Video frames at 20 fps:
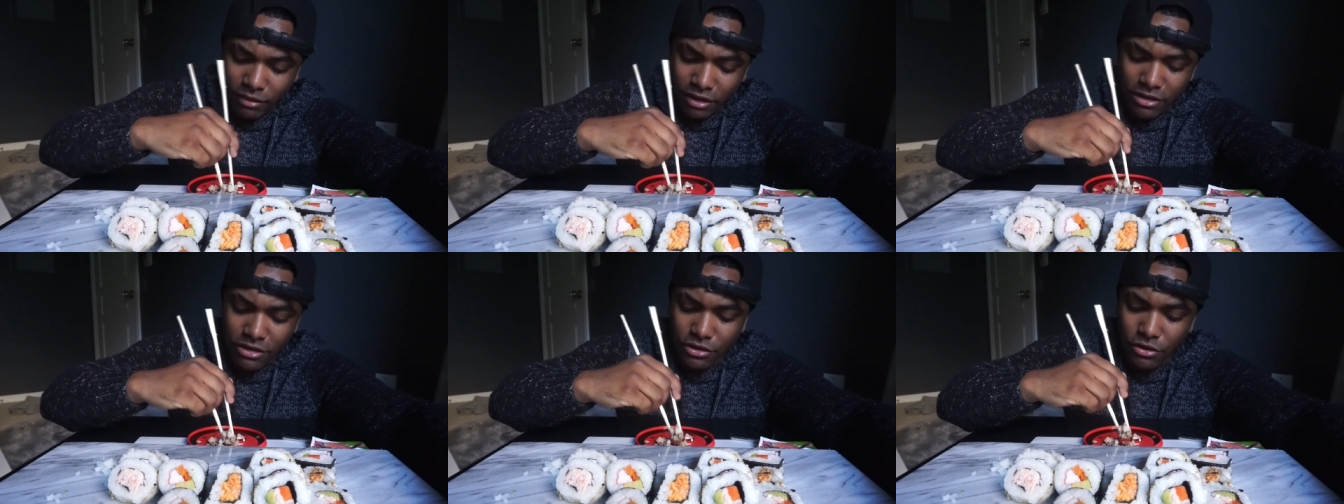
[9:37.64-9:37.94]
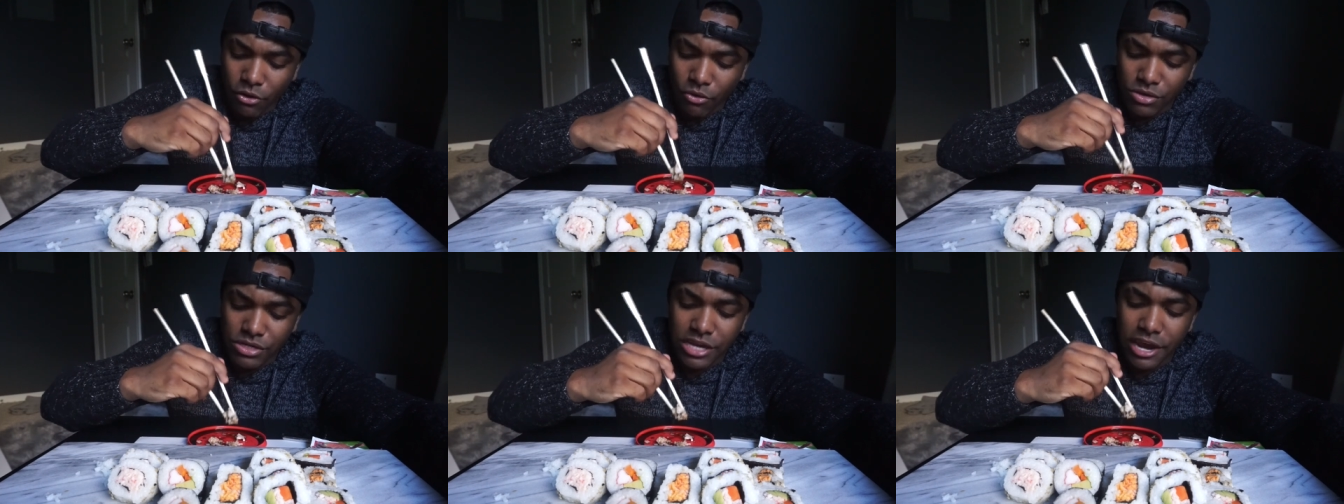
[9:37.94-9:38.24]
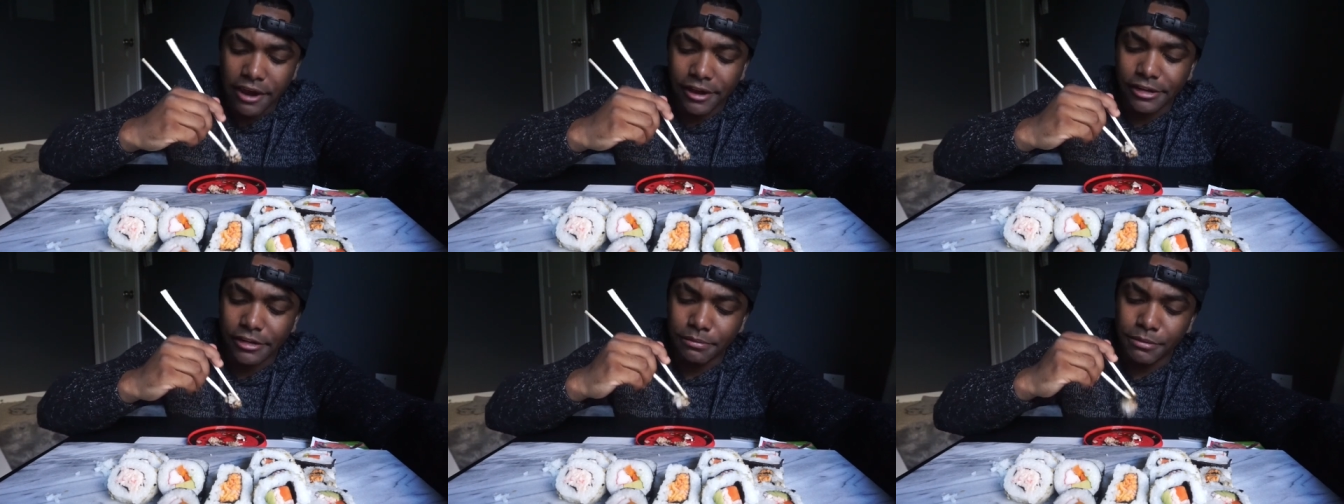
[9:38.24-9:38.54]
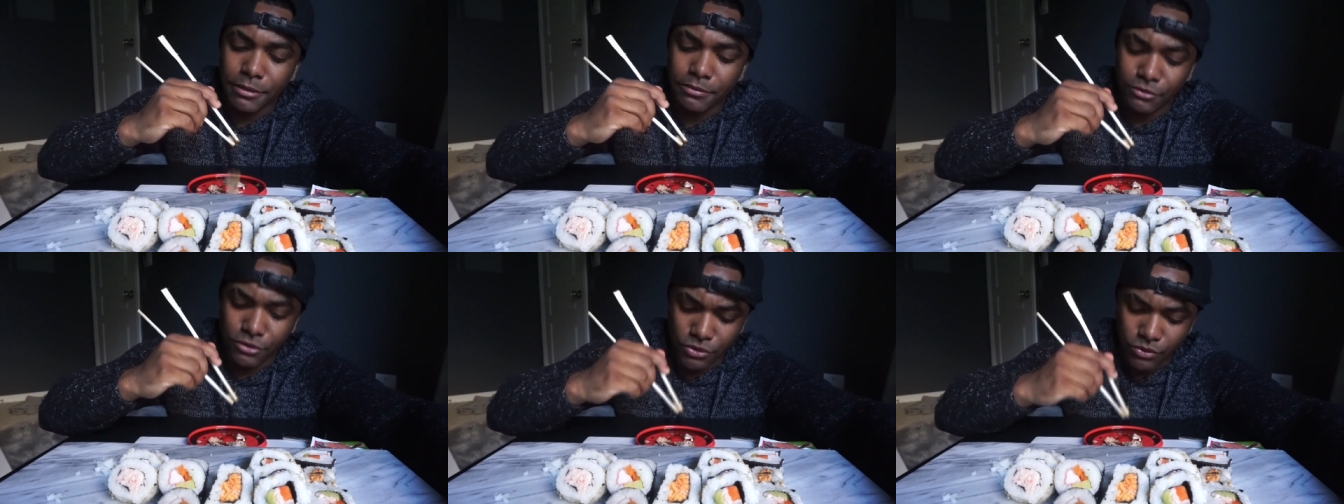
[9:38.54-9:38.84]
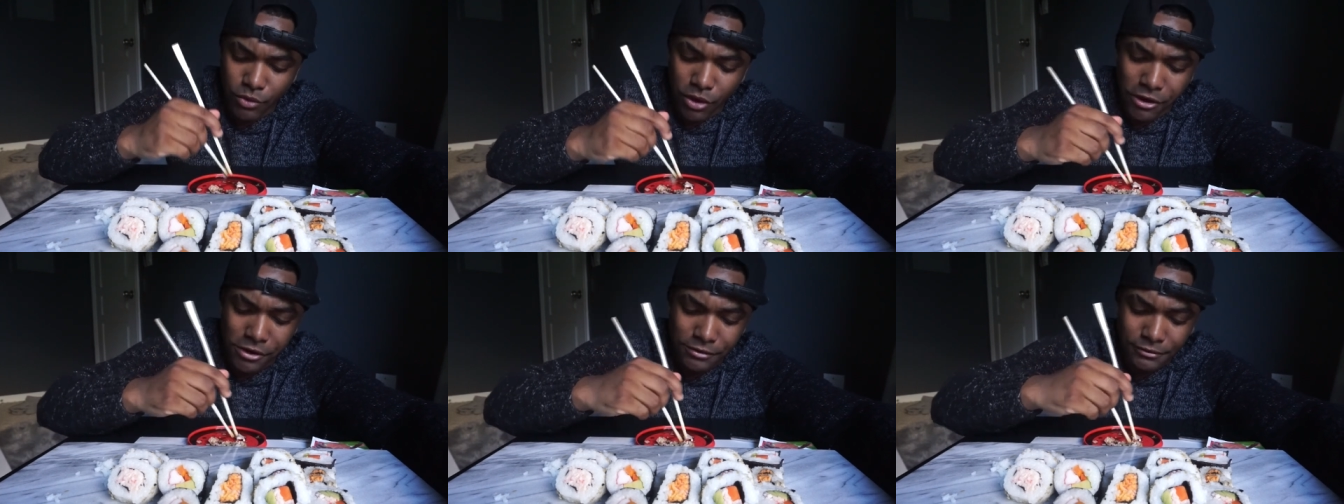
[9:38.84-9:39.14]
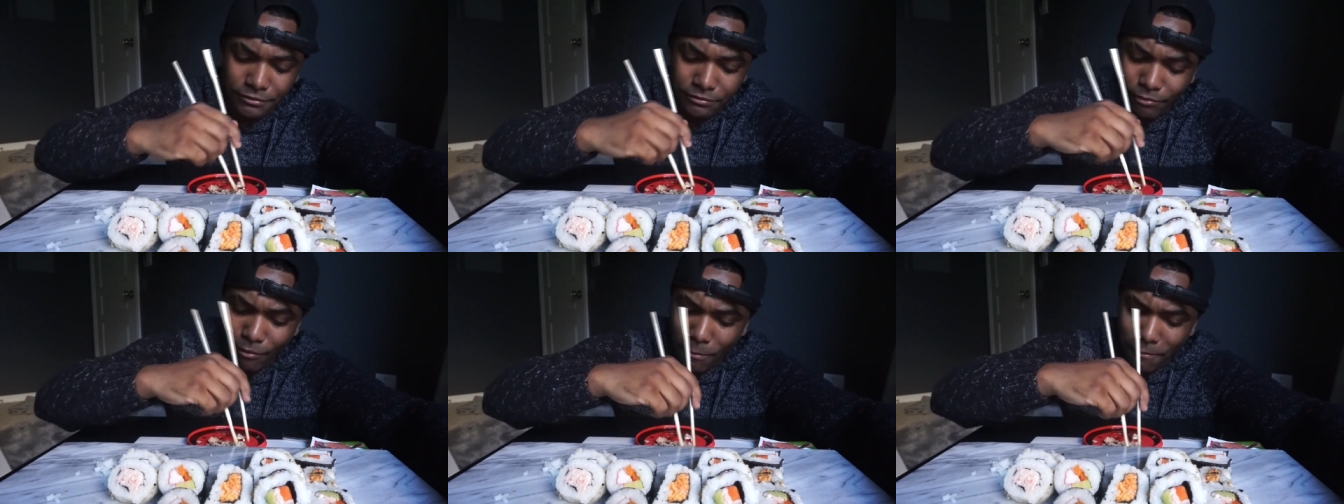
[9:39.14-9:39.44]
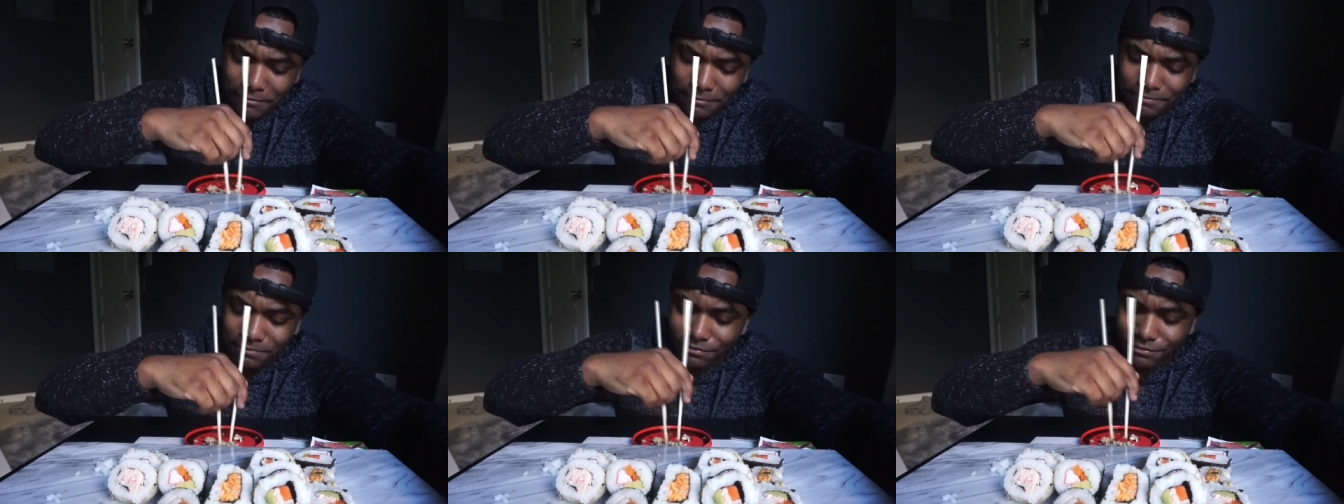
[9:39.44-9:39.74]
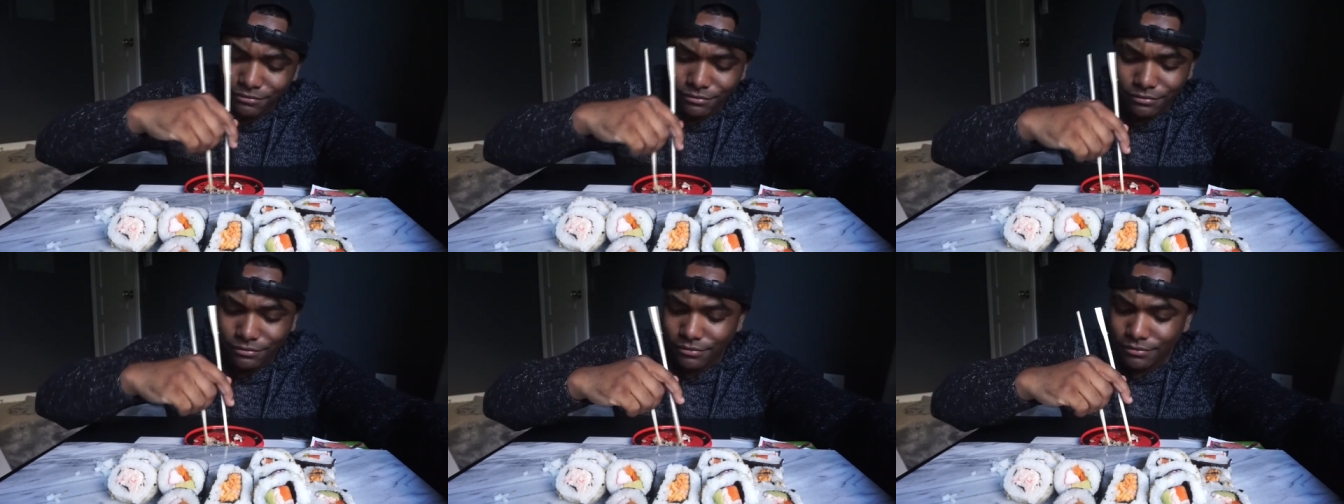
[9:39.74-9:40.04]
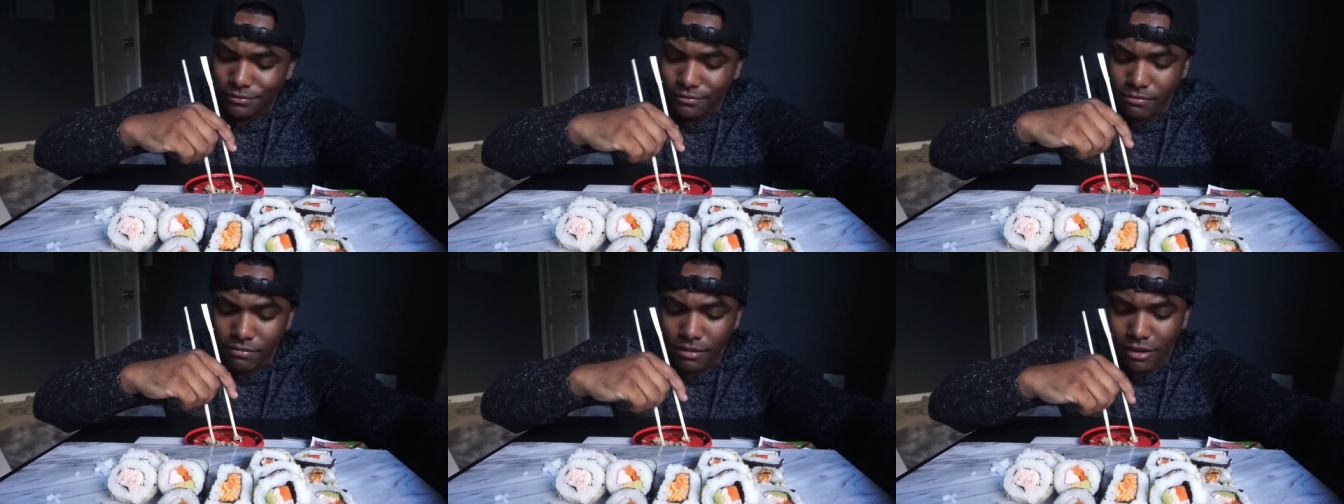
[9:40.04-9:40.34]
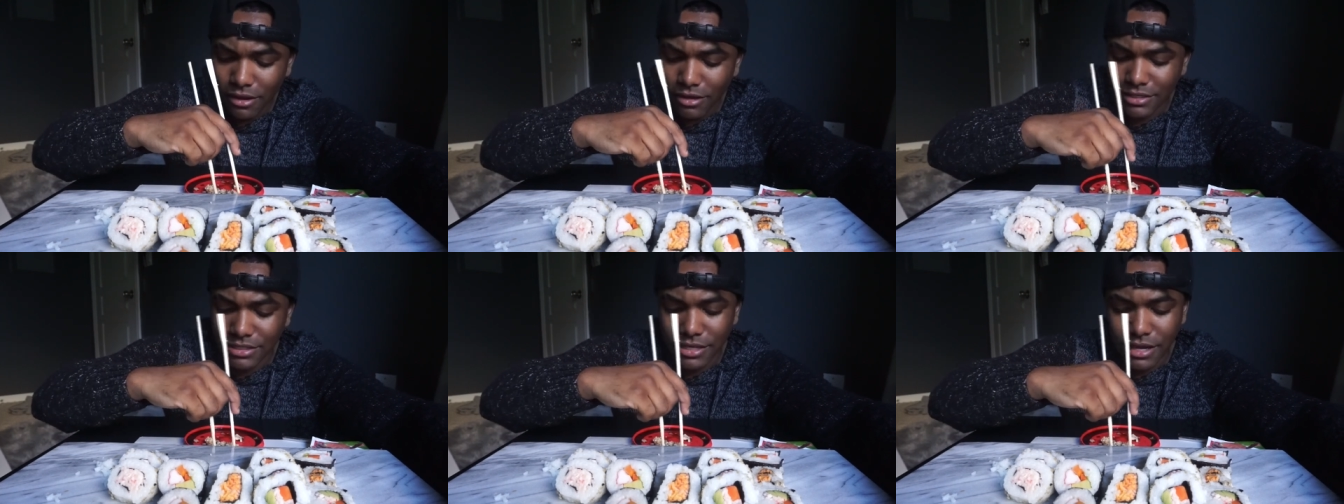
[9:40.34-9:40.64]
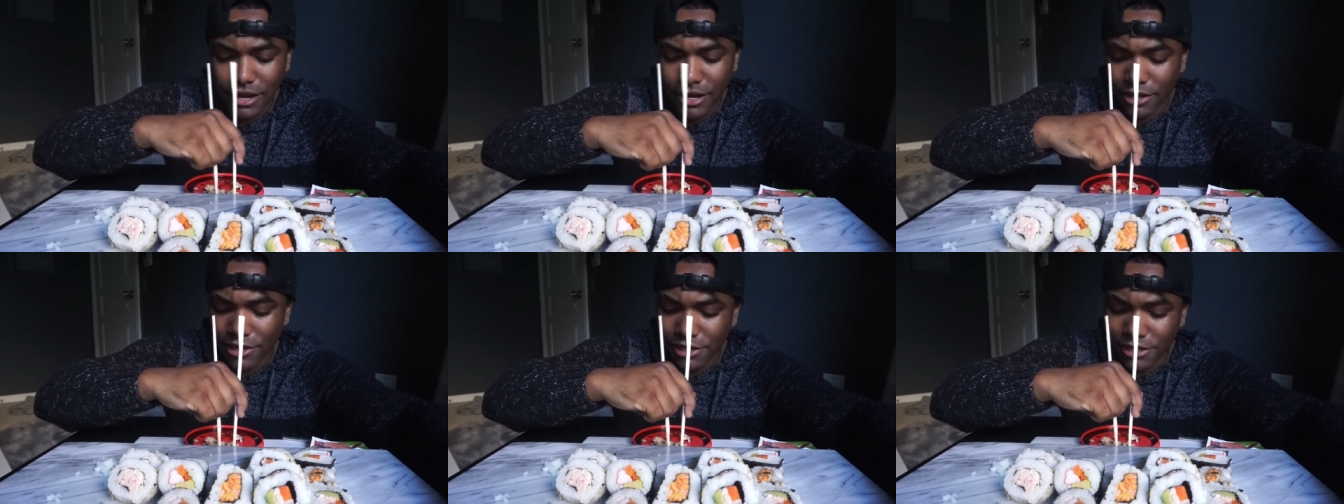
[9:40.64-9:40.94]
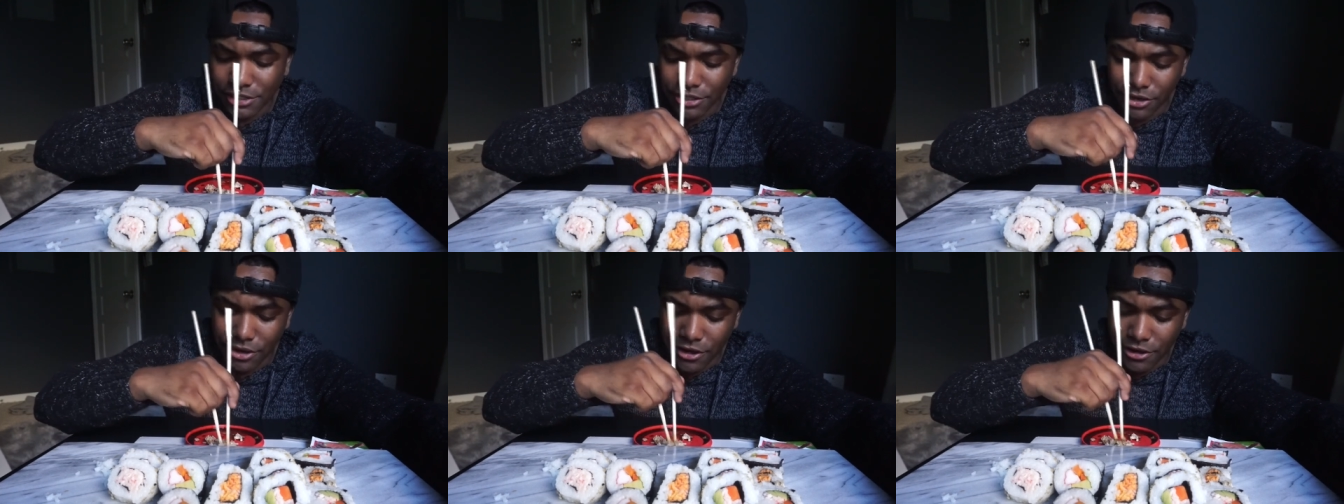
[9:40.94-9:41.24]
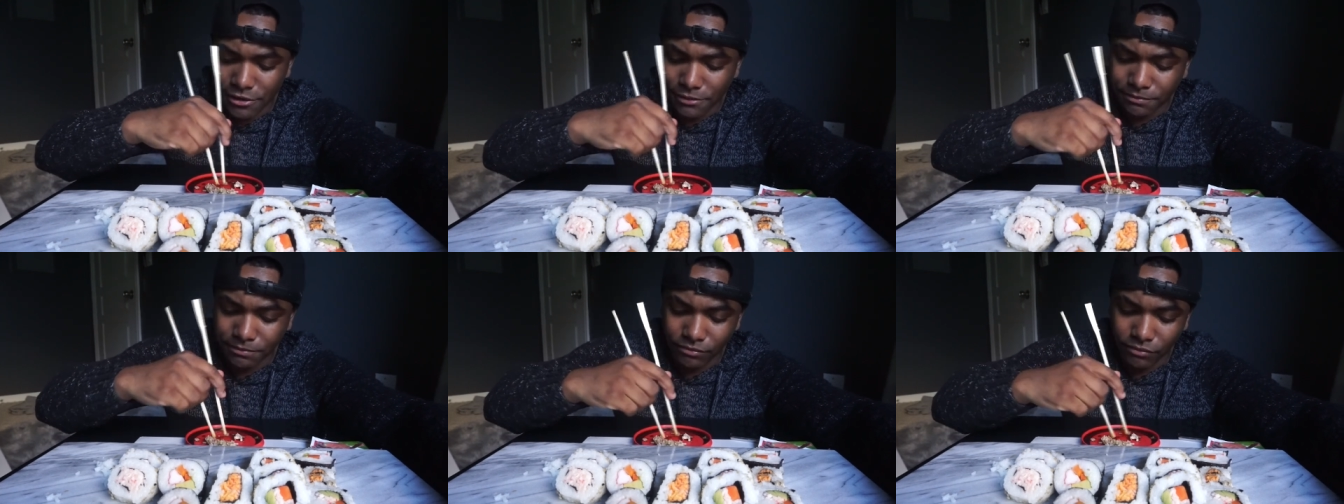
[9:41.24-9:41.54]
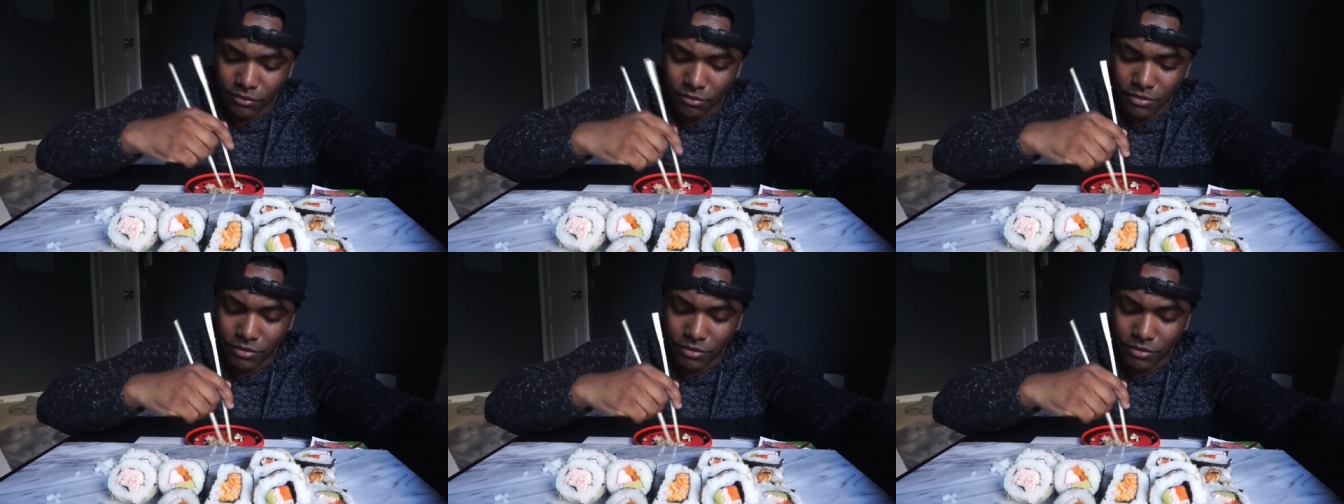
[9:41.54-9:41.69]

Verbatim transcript: and go attack other people as well. It's not good, dog.